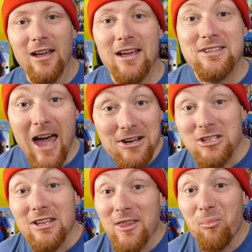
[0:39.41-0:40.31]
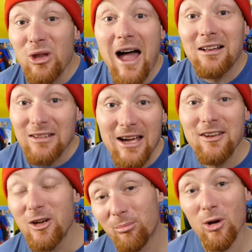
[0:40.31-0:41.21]
is actually the Black
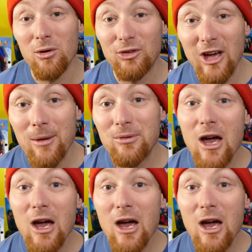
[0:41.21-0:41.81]
Lightning prototype.